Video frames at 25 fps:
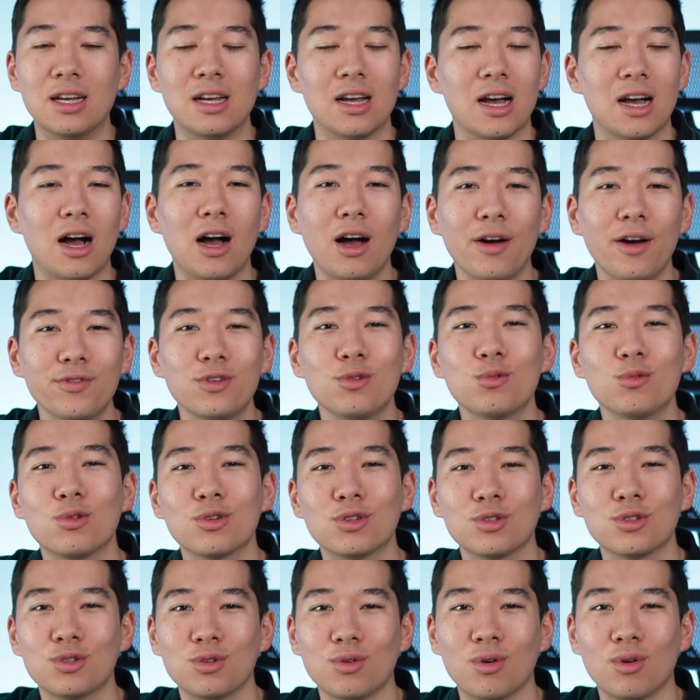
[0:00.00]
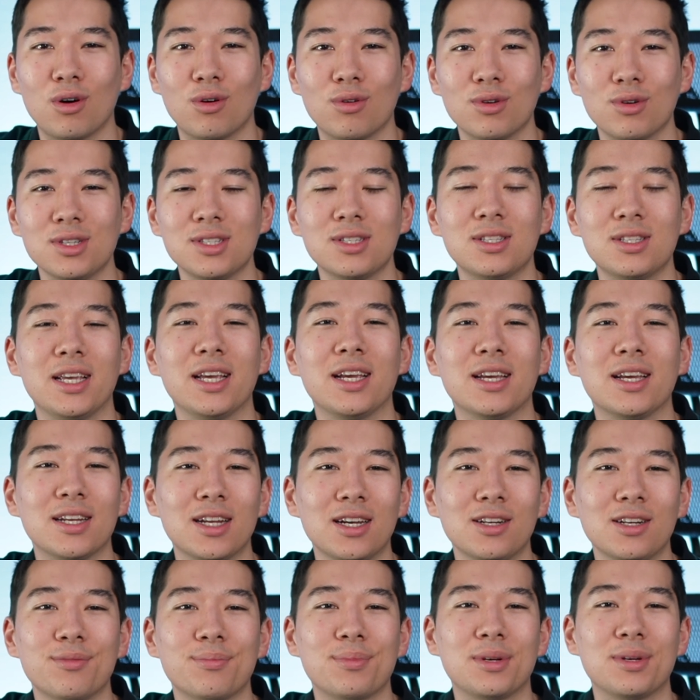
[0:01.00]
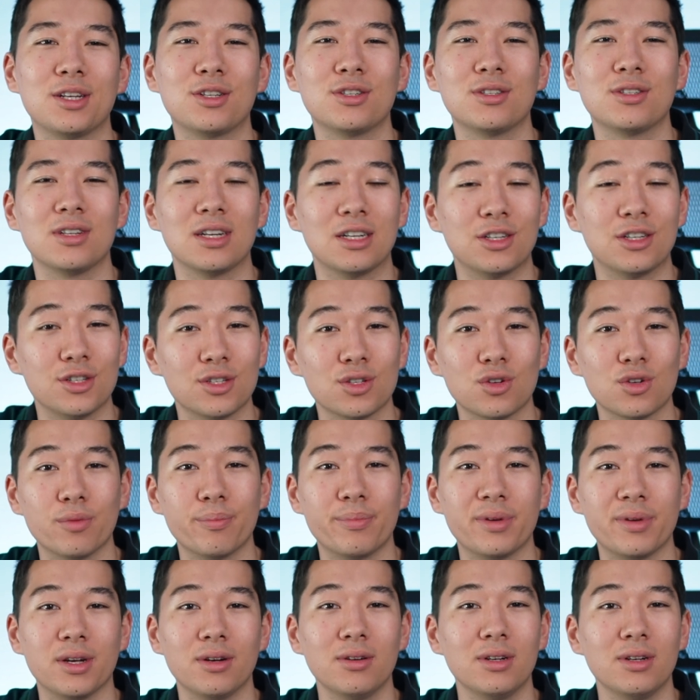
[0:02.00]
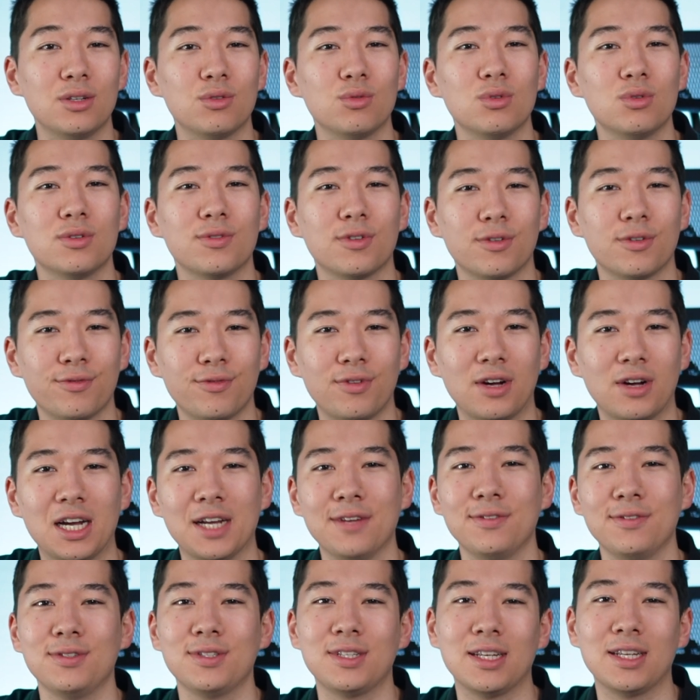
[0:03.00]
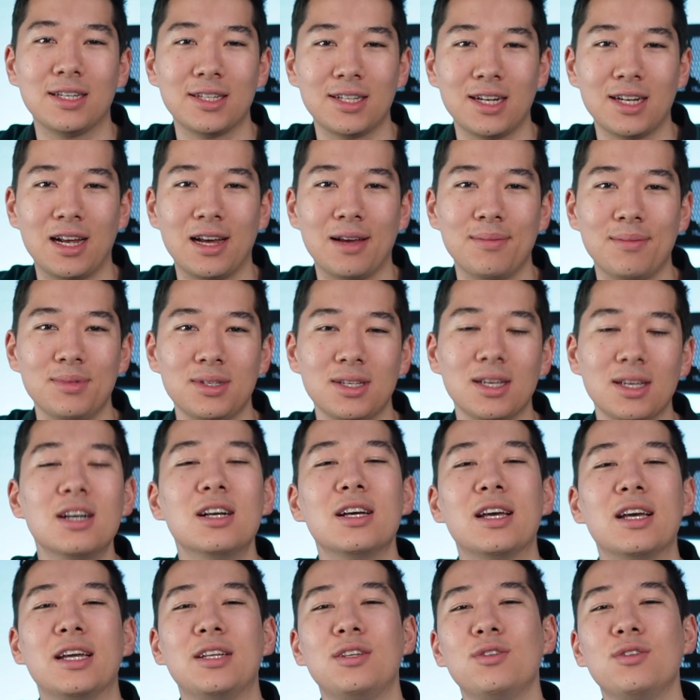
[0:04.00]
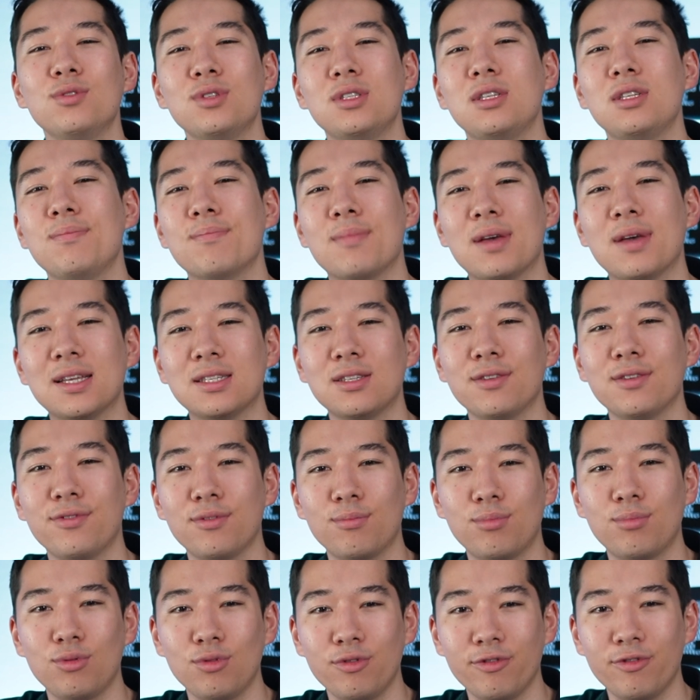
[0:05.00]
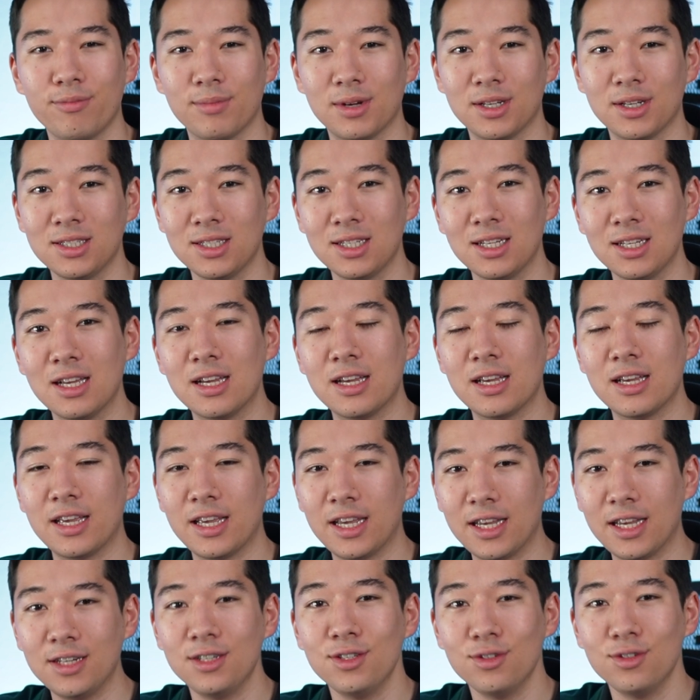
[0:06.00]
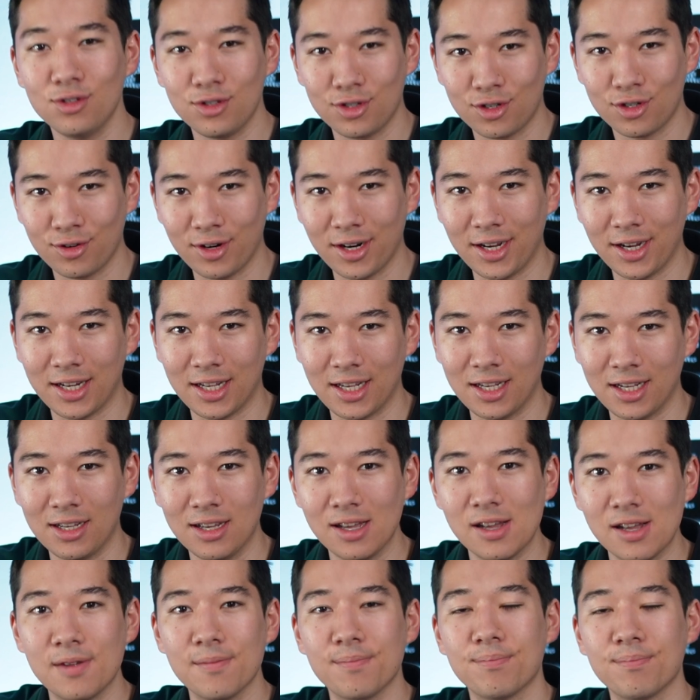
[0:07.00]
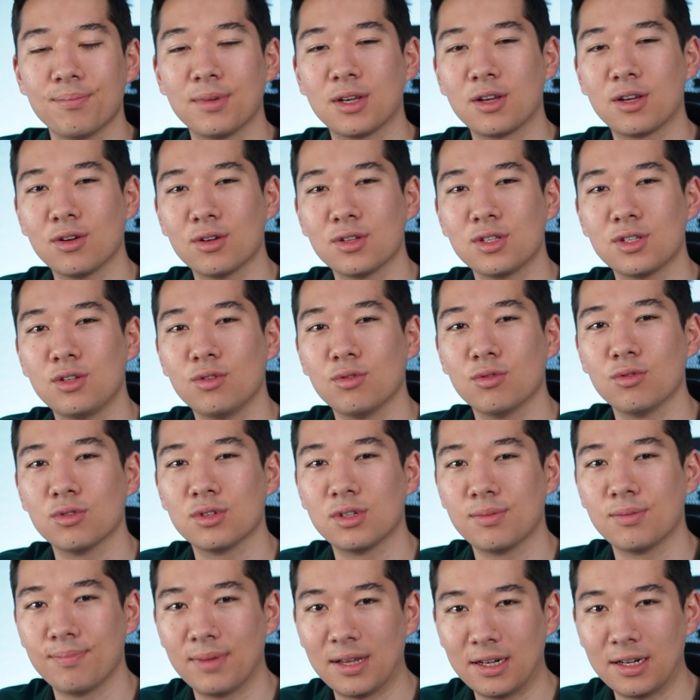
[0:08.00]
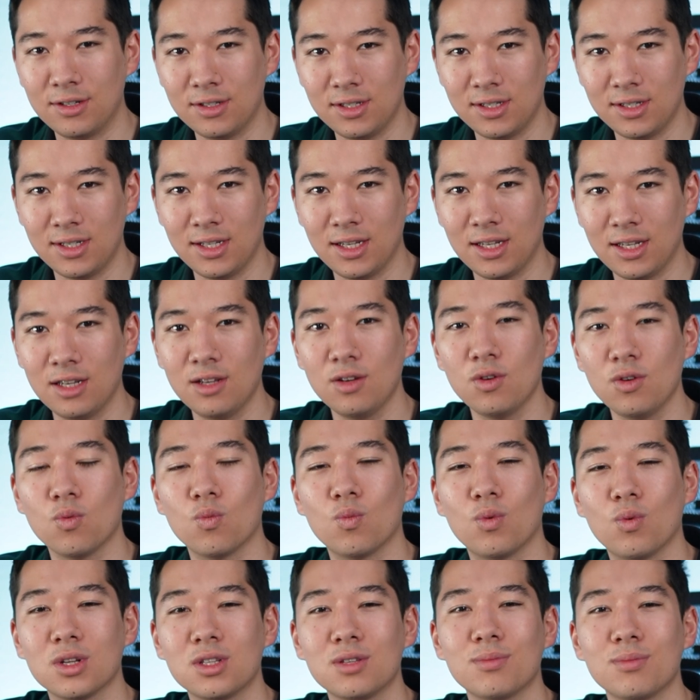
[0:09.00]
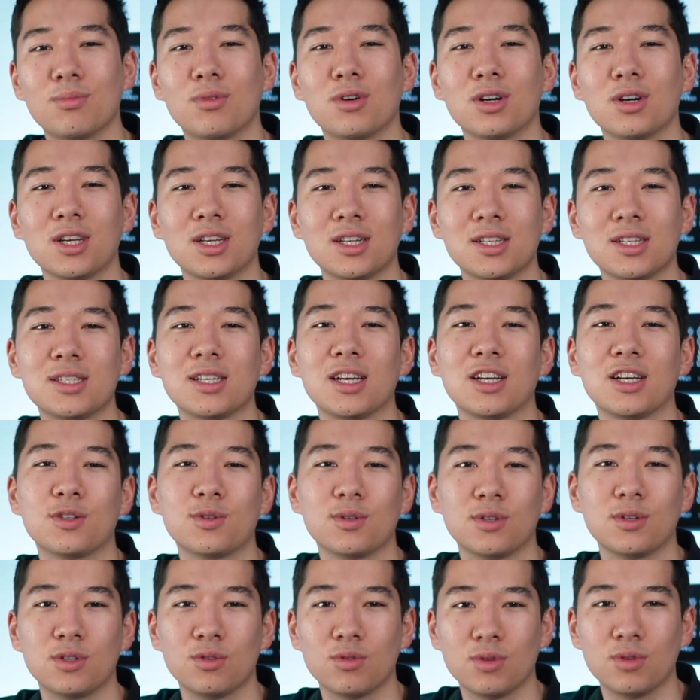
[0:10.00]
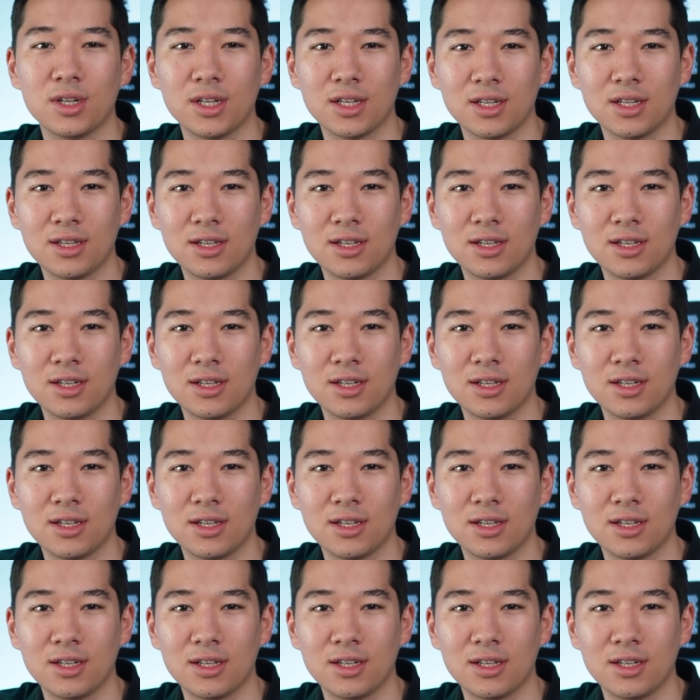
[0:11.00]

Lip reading: After 1 or 2 hours, take another picture and just compare and do this for 5 to 10 times. And you'll see massive improvement in your trading because you'll better see what the market is actually doing.